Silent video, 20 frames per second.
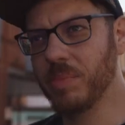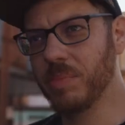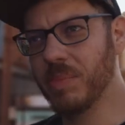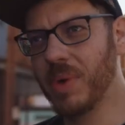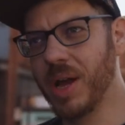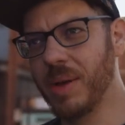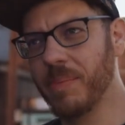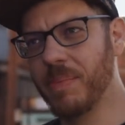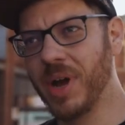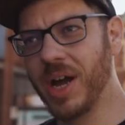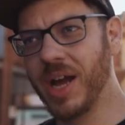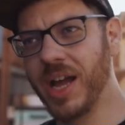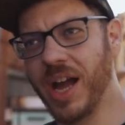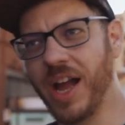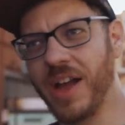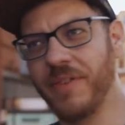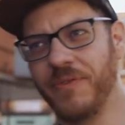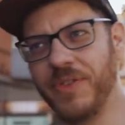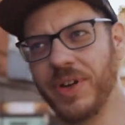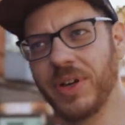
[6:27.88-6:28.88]

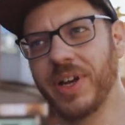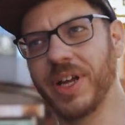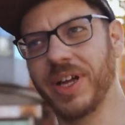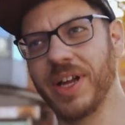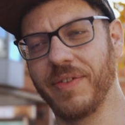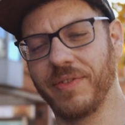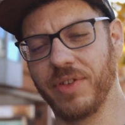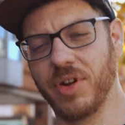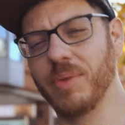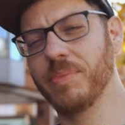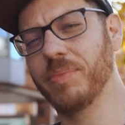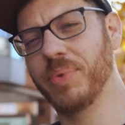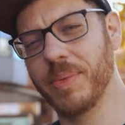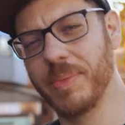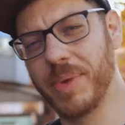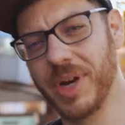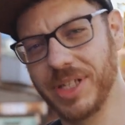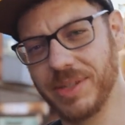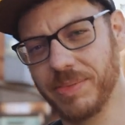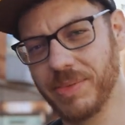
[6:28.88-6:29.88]
I feel like I've
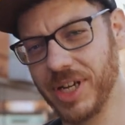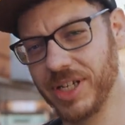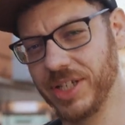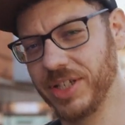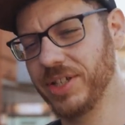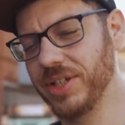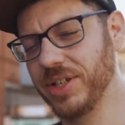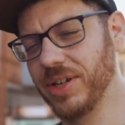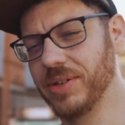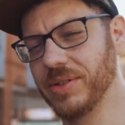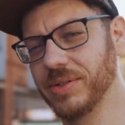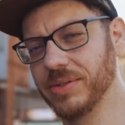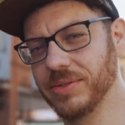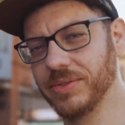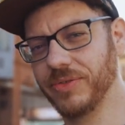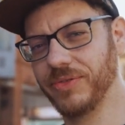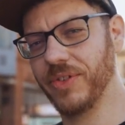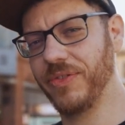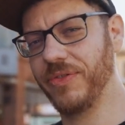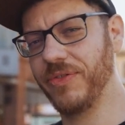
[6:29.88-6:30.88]
compromised my soul
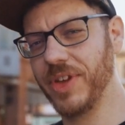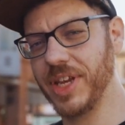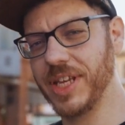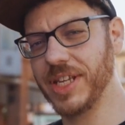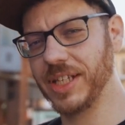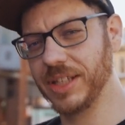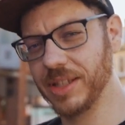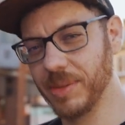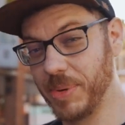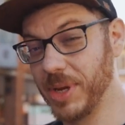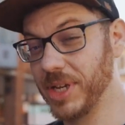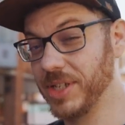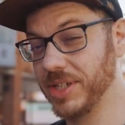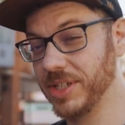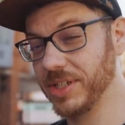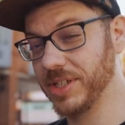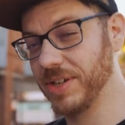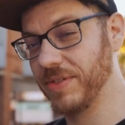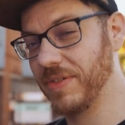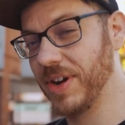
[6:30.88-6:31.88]
for feeding the
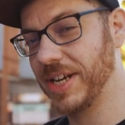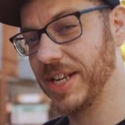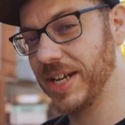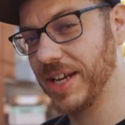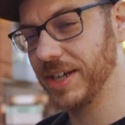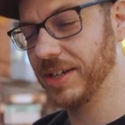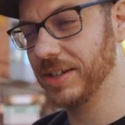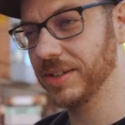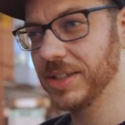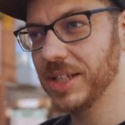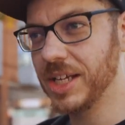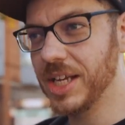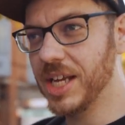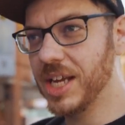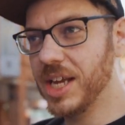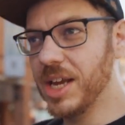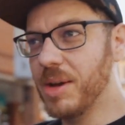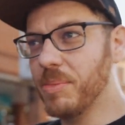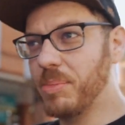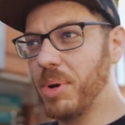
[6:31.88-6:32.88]
pigeons in Red Hill,
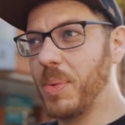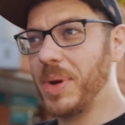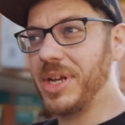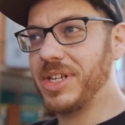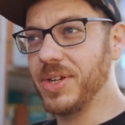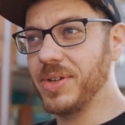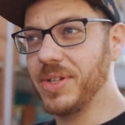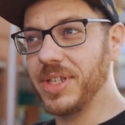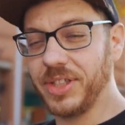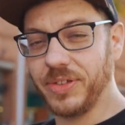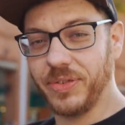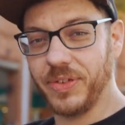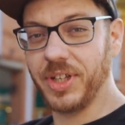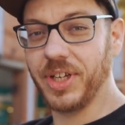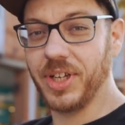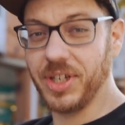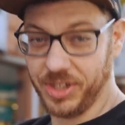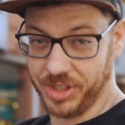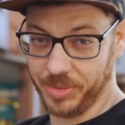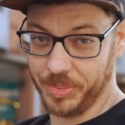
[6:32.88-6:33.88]
but we do this for the
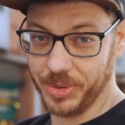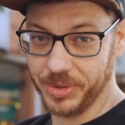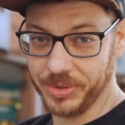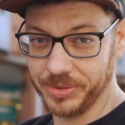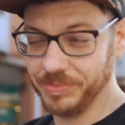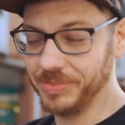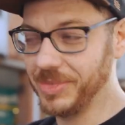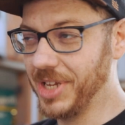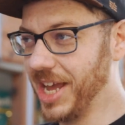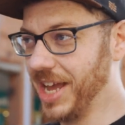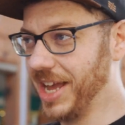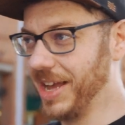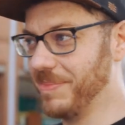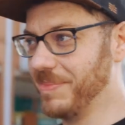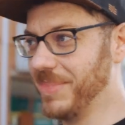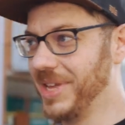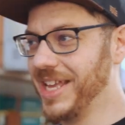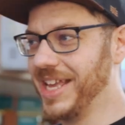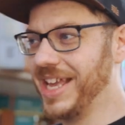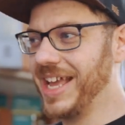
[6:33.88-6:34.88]
gospel.
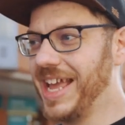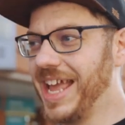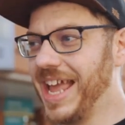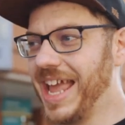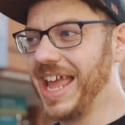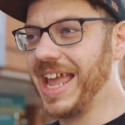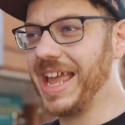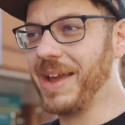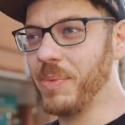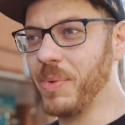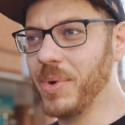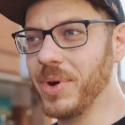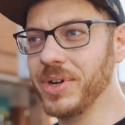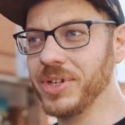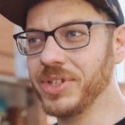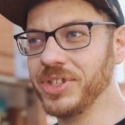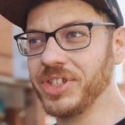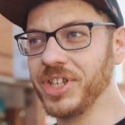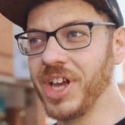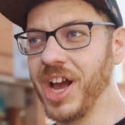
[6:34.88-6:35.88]

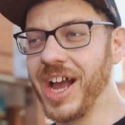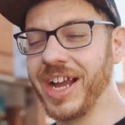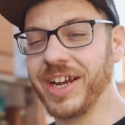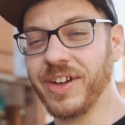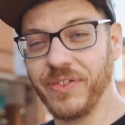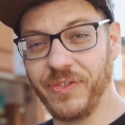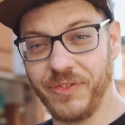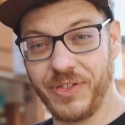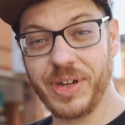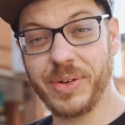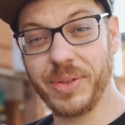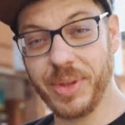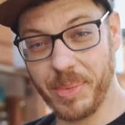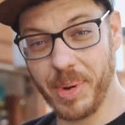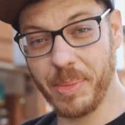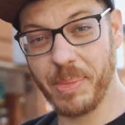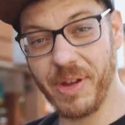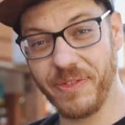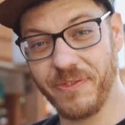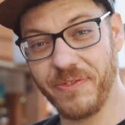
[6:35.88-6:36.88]
I could feel them
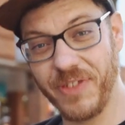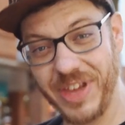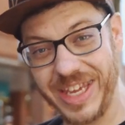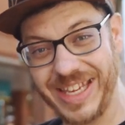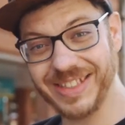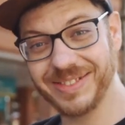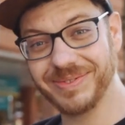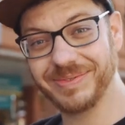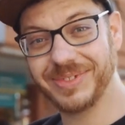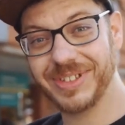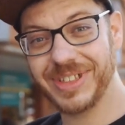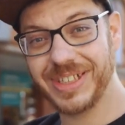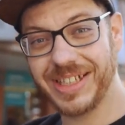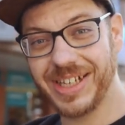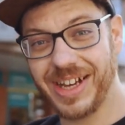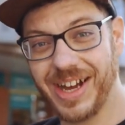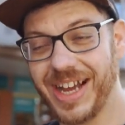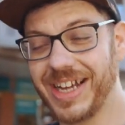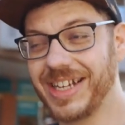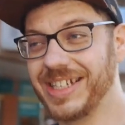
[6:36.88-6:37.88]
on my feet.
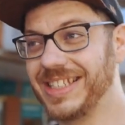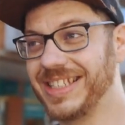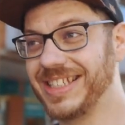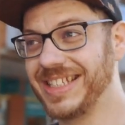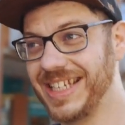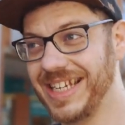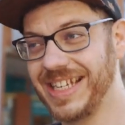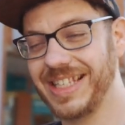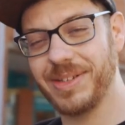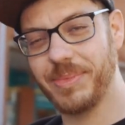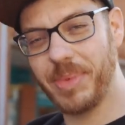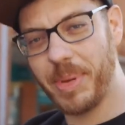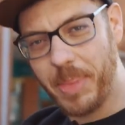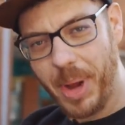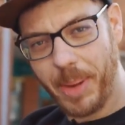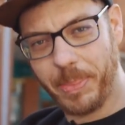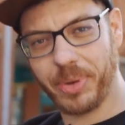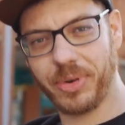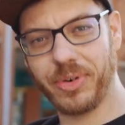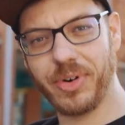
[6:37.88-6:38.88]
I could see them in
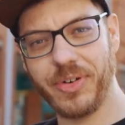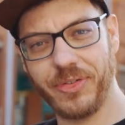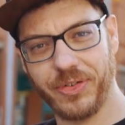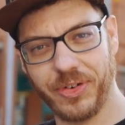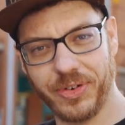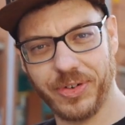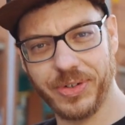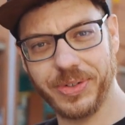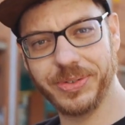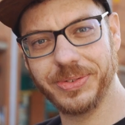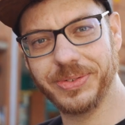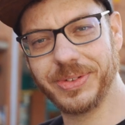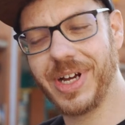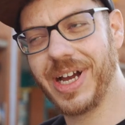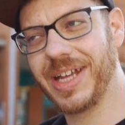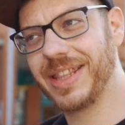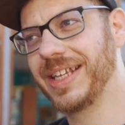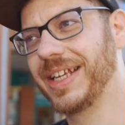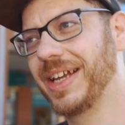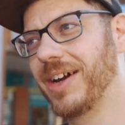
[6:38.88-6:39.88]
my peripheral.
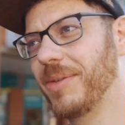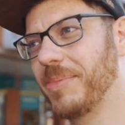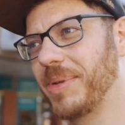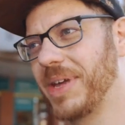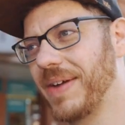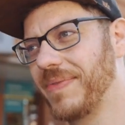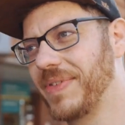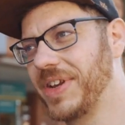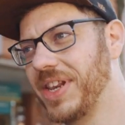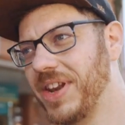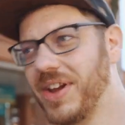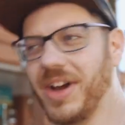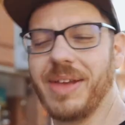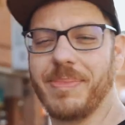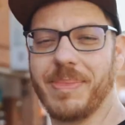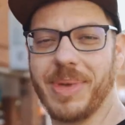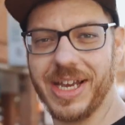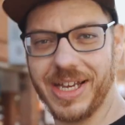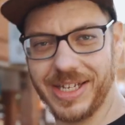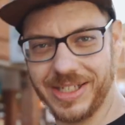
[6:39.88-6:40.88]
I think I'll be having
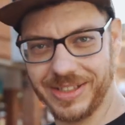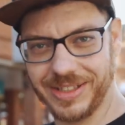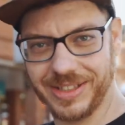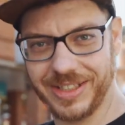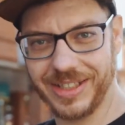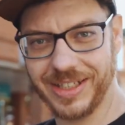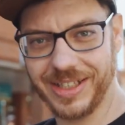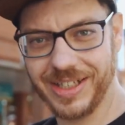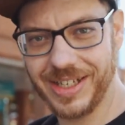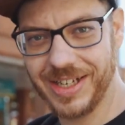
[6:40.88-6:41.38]
nightmares